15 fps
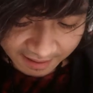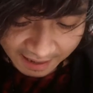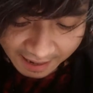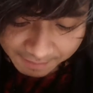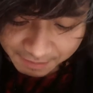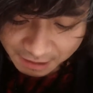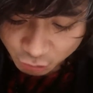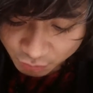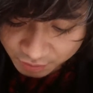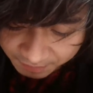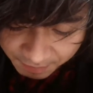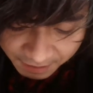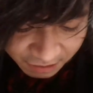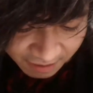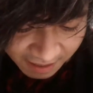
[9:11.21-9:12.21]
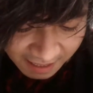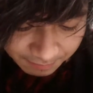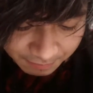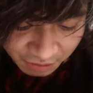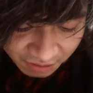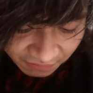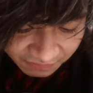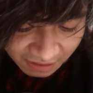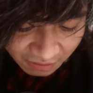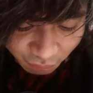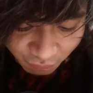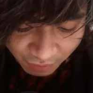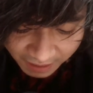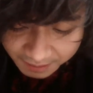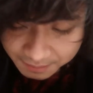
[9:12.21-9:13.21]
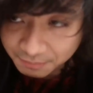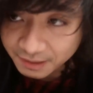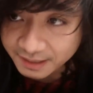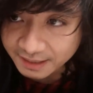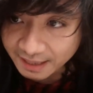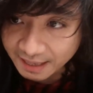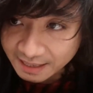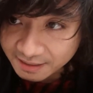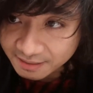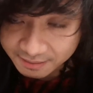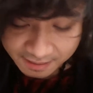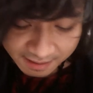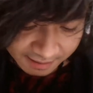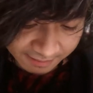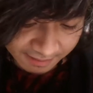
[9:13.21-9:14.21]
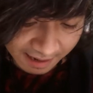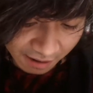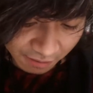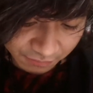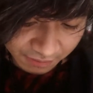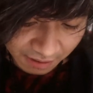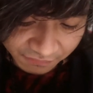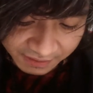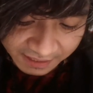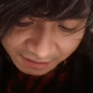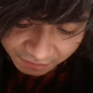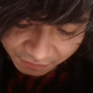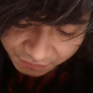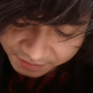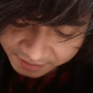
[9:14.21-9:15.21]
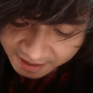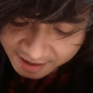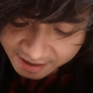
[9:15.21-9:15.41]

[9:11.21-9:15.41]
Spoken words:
and my transmission has been shifting randomly in and out of gears,